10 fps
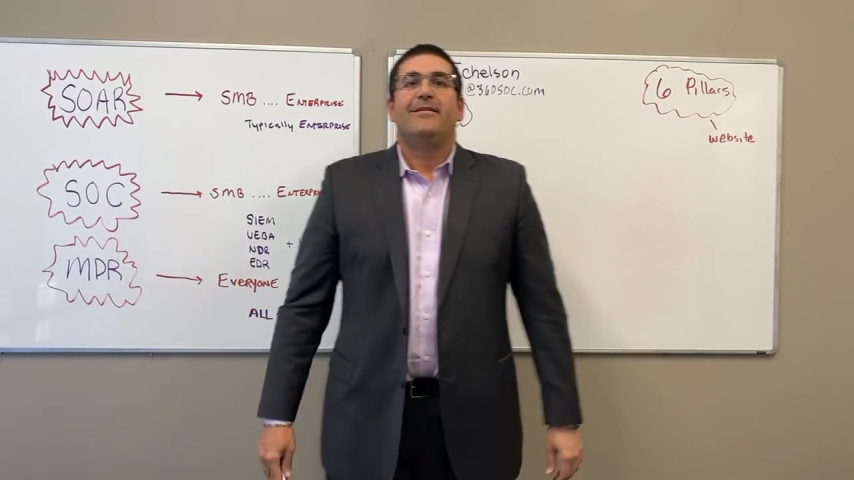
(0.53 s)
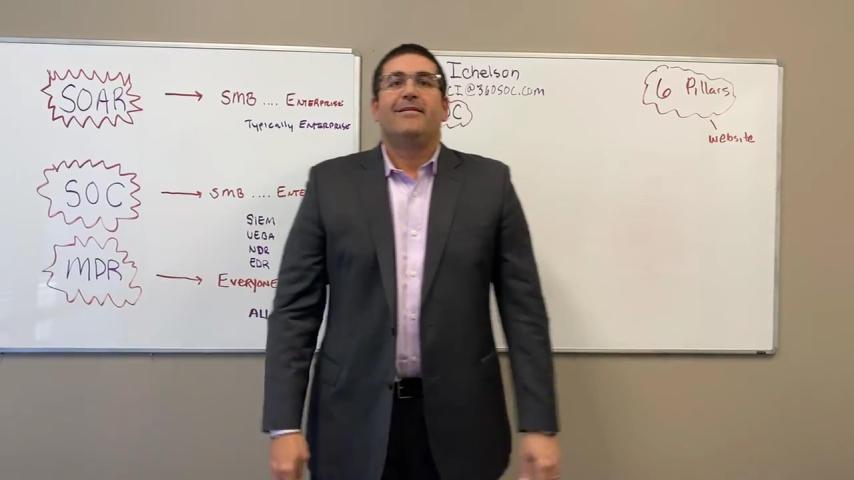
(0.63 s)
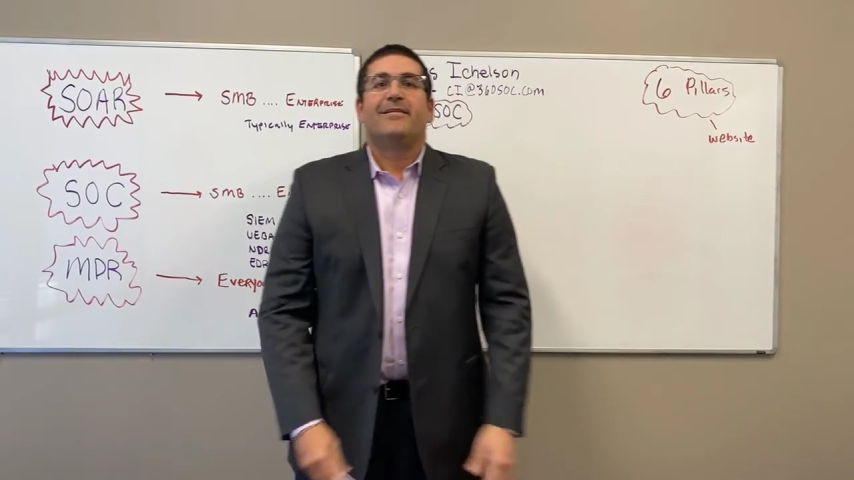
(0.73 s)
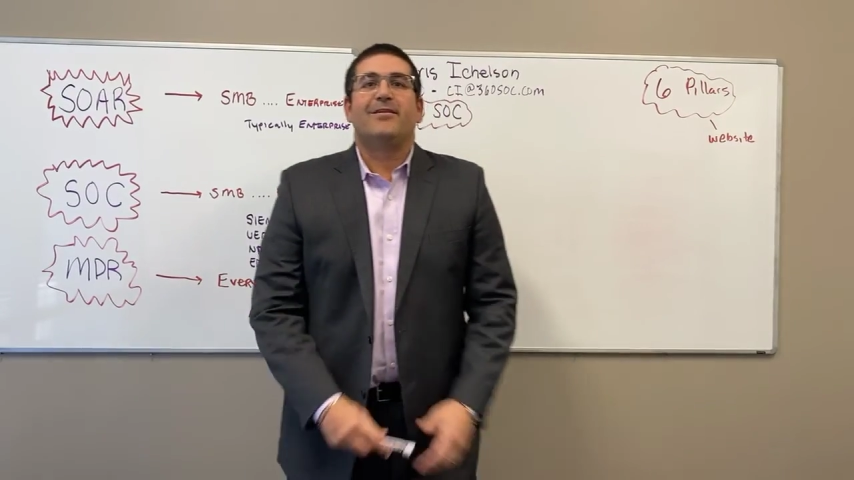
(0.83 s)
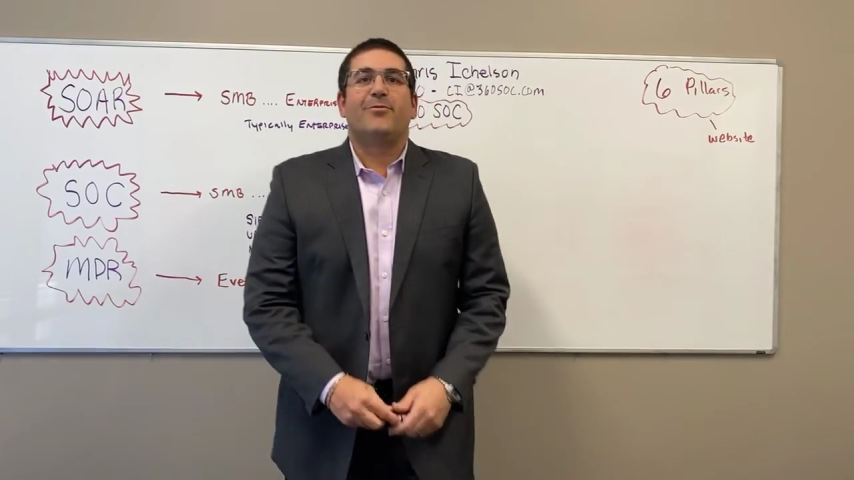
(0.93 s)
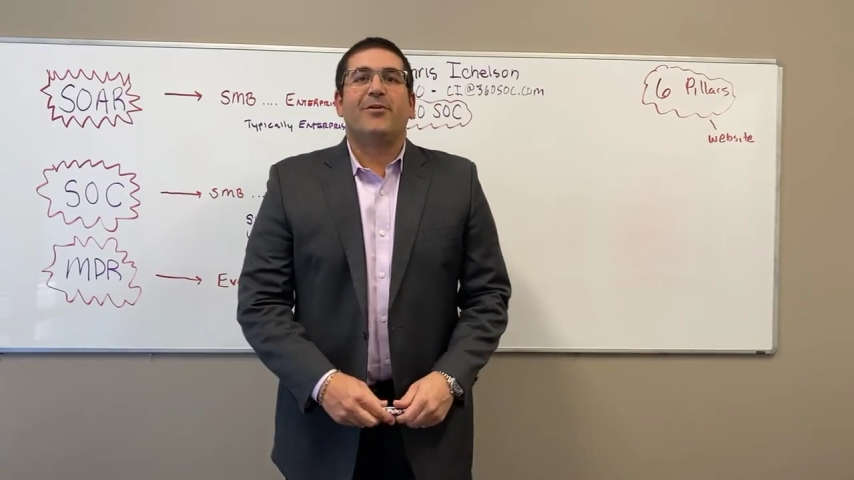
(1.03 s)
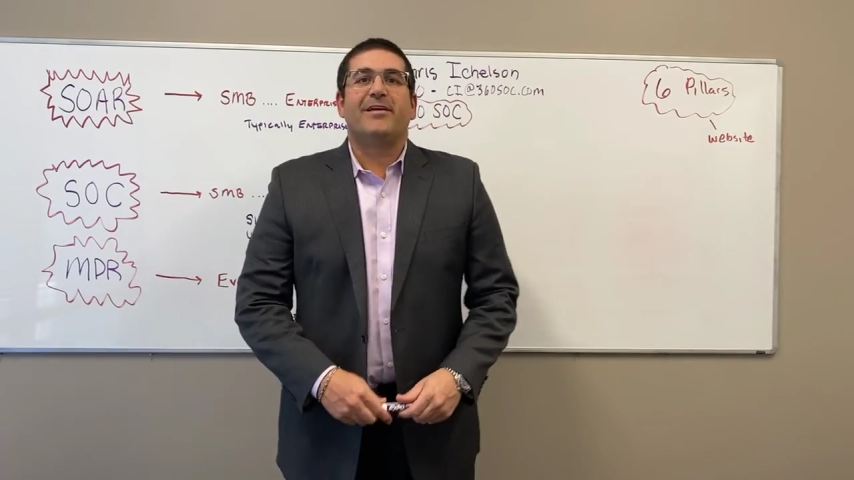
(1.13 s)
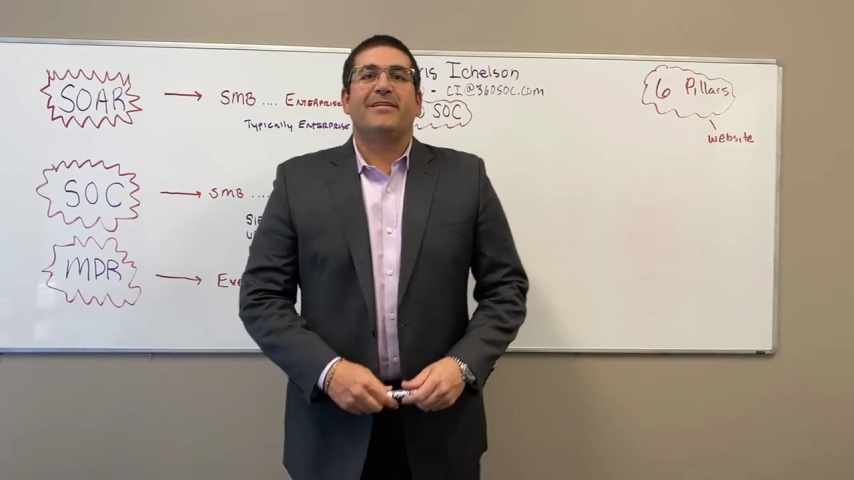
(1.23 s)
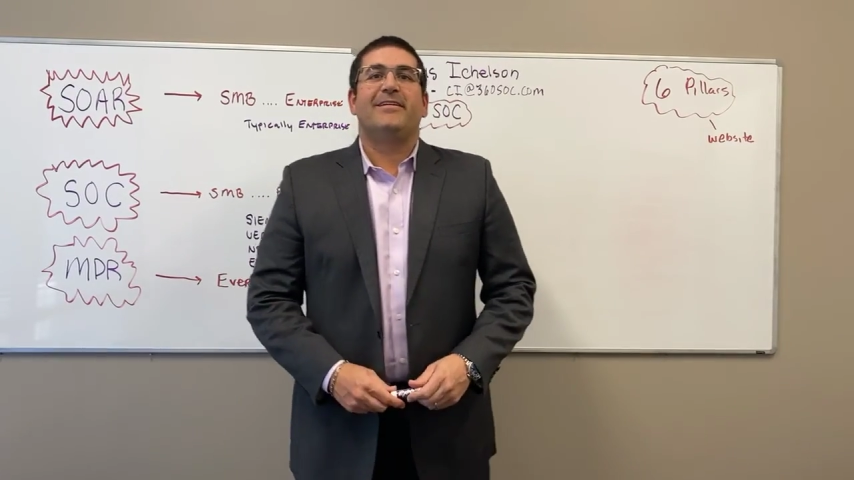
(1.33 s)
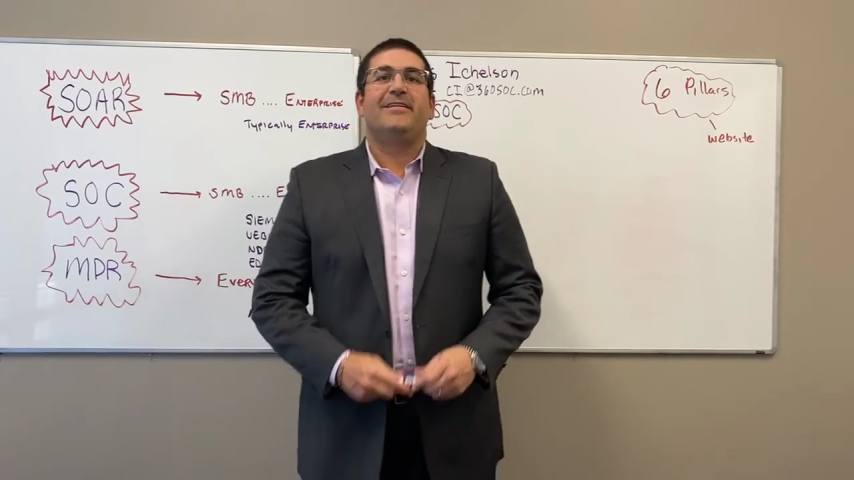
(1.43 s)
Good
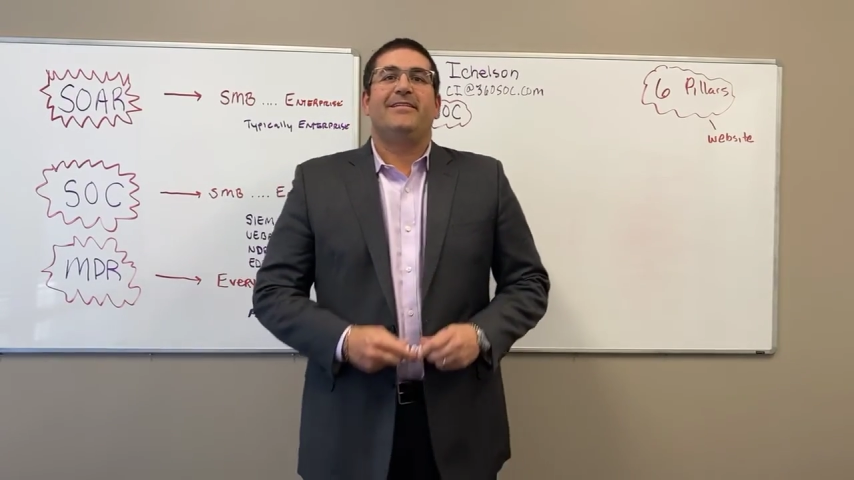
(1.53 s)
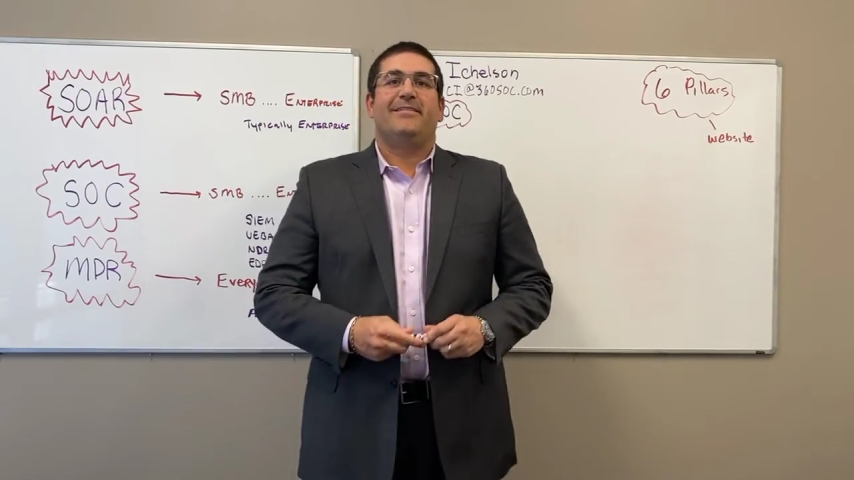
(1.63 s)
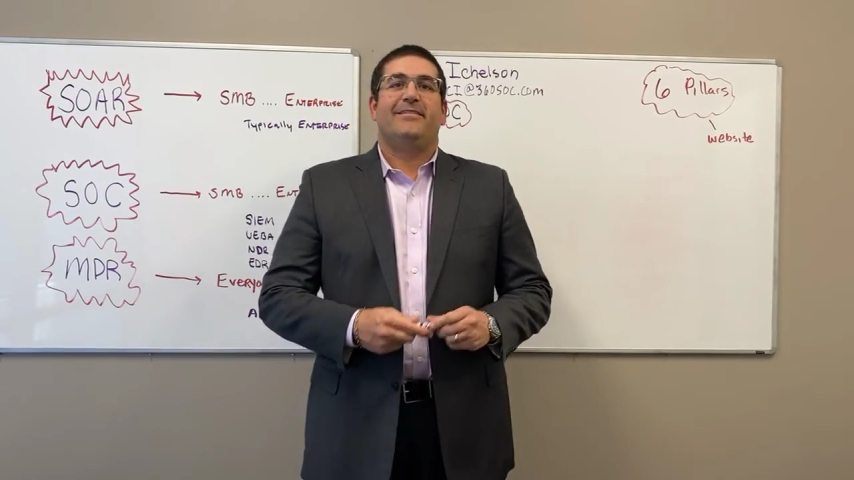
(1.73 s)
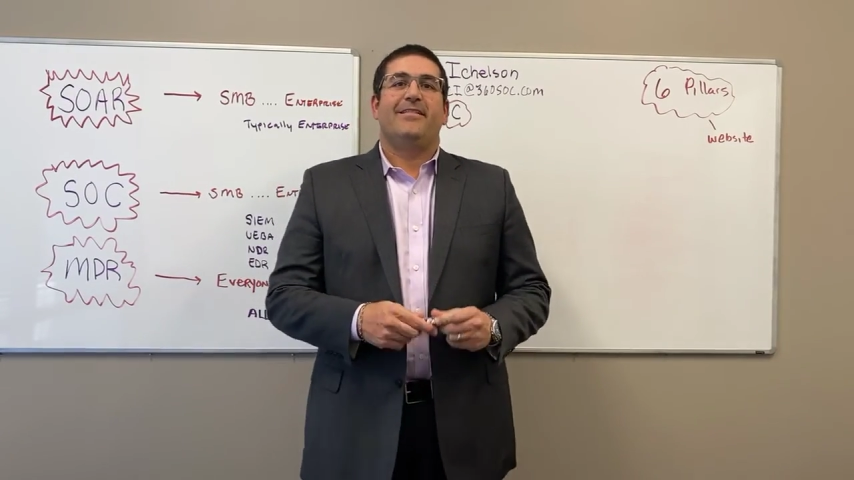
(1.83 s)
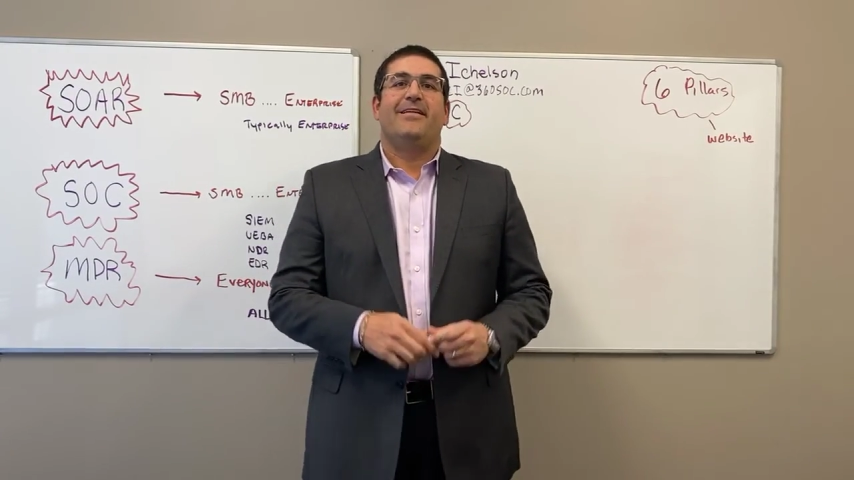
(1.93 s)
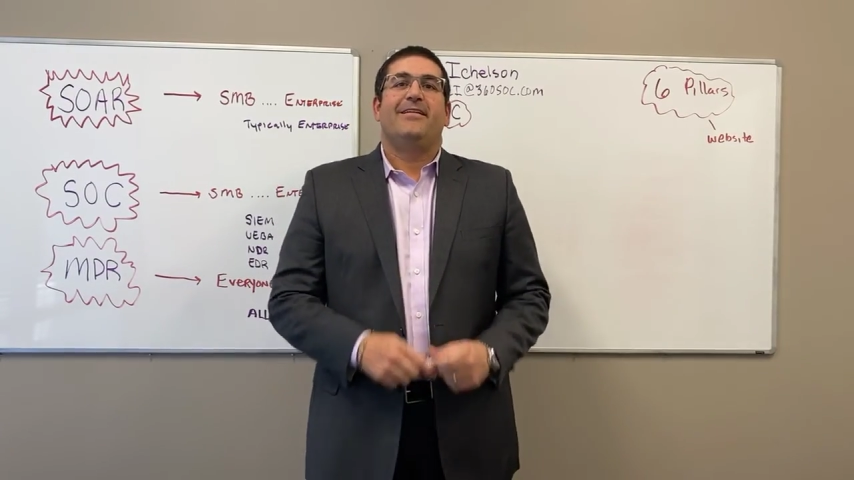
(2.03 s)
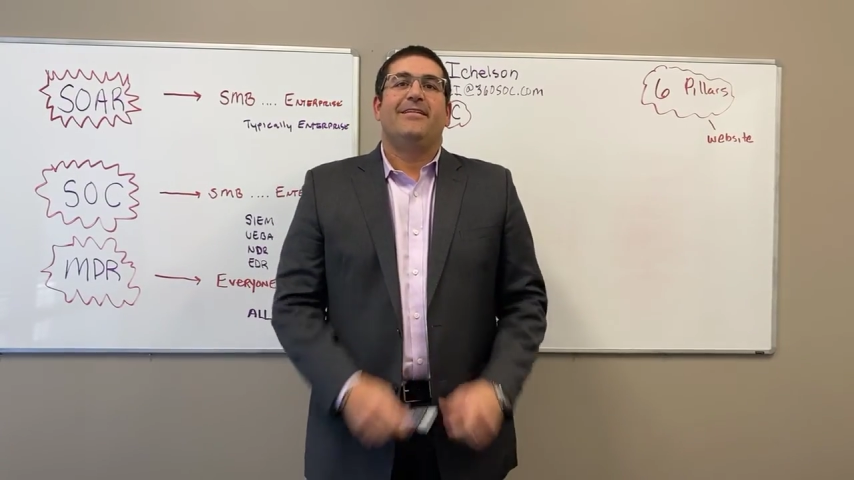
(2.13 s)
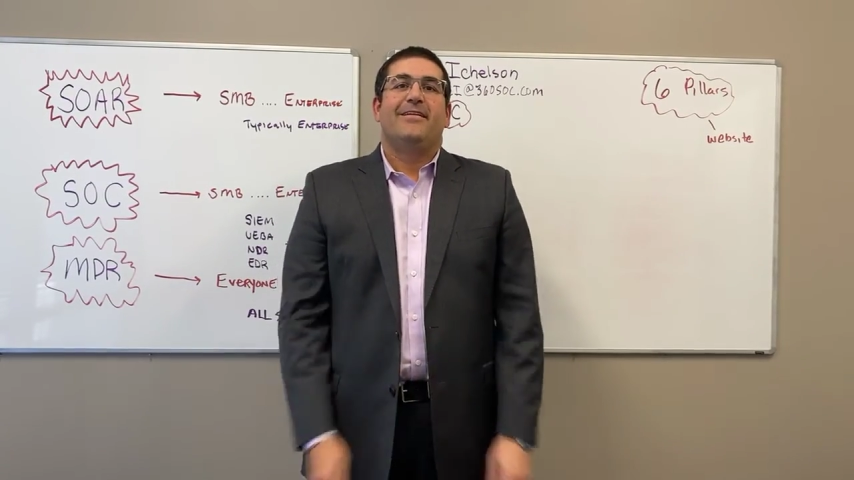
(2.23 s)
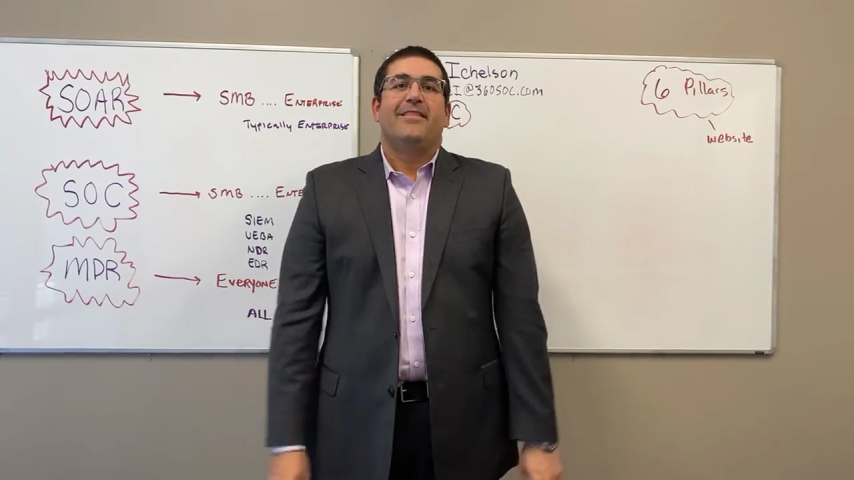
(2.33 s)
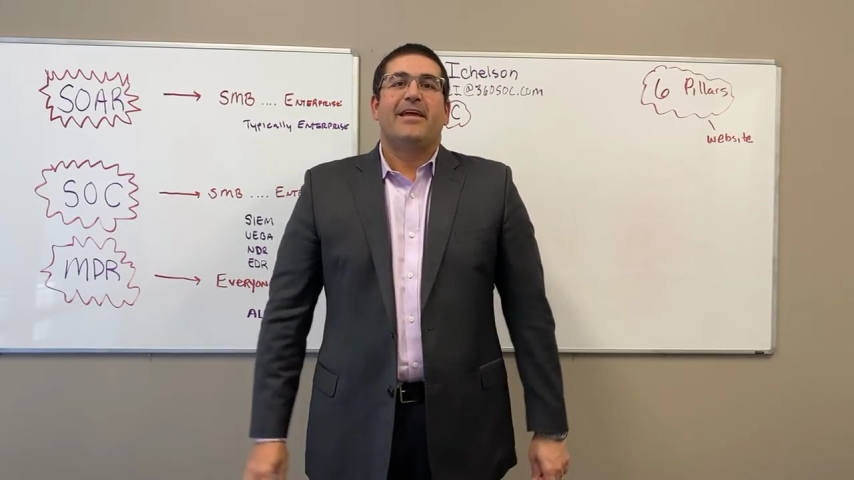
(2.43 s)
morning.
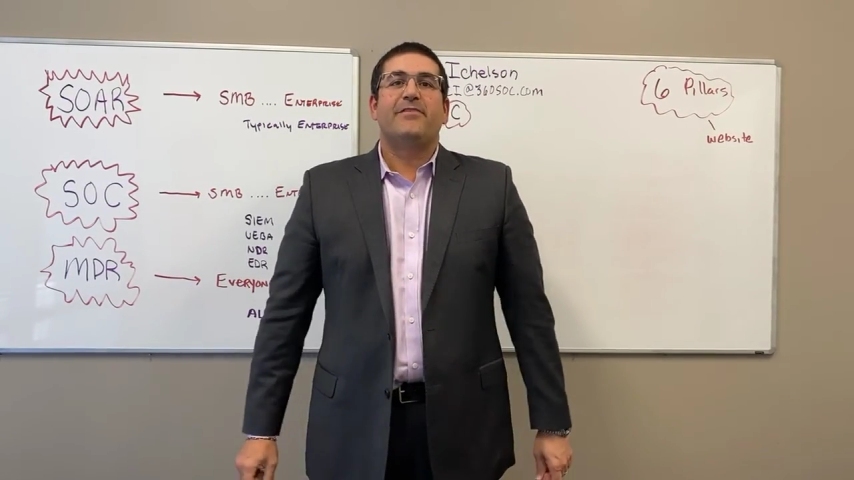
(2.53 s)
Thank